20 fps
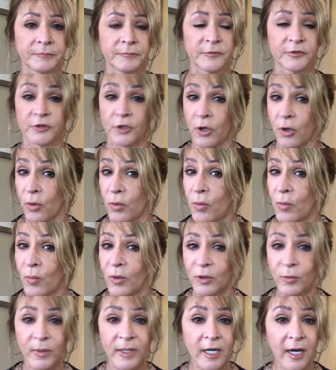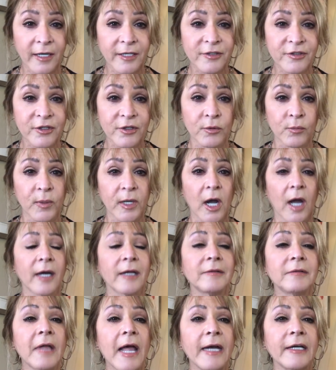So what do we got to do? We got to
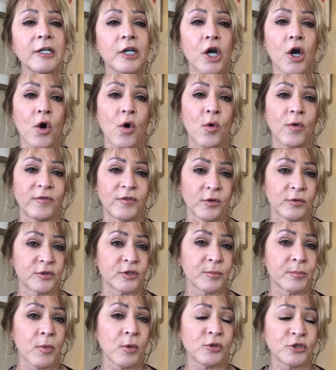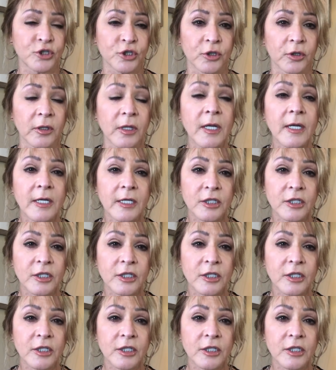let go of those emotional